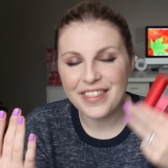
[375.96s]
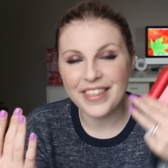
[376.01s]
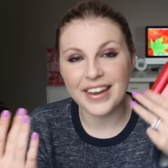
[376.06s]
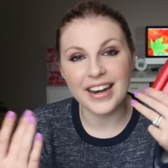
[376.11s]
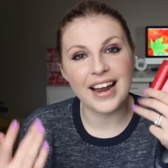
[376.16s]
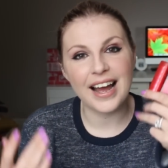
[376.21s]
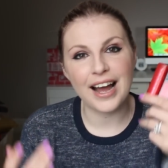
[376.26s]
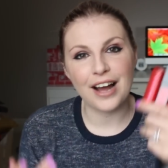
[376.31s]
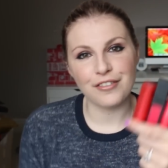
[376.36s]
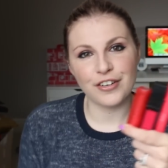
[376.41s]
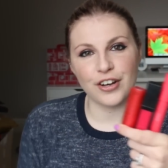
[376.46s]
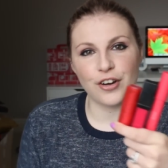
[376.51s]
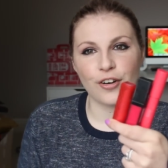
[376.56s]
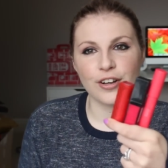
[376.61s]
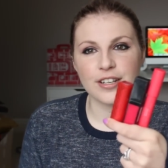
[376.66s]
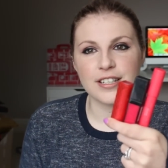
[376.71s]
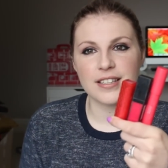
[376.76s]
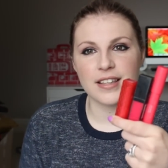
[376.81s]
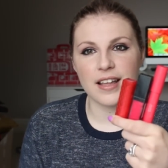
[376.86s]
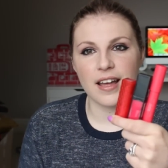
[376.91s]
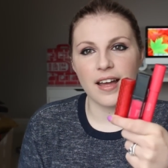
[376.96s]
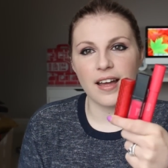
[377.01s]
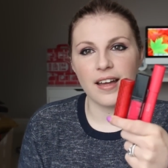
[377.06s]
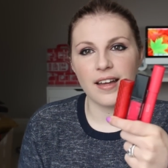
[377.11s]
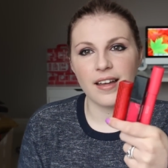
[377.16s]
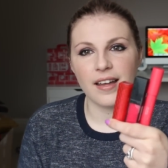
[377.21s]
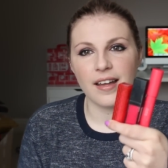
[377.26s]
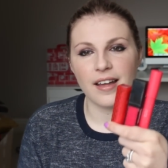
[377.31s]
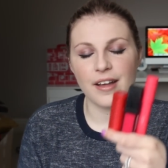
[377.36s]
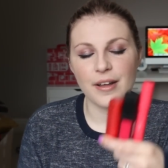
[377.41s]
that I have across
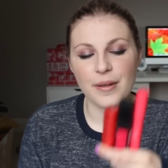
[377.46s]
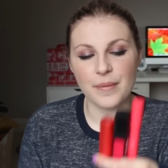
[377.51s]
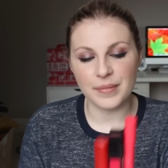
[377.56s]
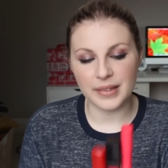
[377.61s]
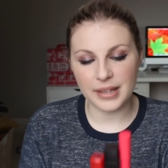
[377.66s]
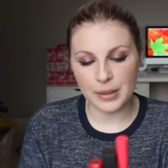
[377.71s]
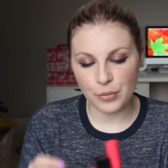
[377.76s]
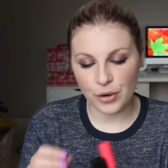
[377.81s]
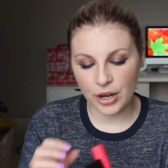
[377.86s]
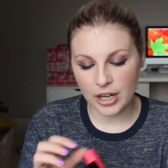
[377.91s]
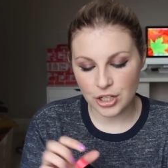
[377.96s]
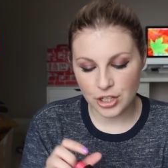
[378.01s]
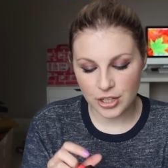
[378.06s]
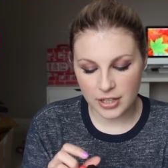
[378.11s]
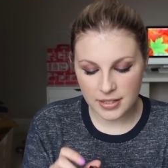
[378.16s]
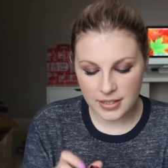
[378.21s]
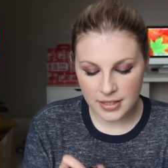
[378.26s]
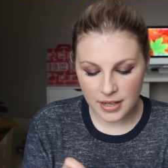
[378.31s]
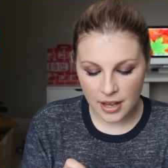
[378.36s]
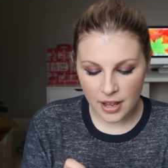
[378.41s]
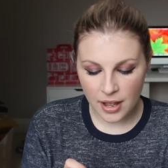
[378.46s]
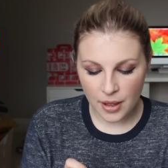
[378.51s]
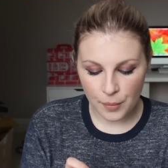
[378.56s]
their lip ranges,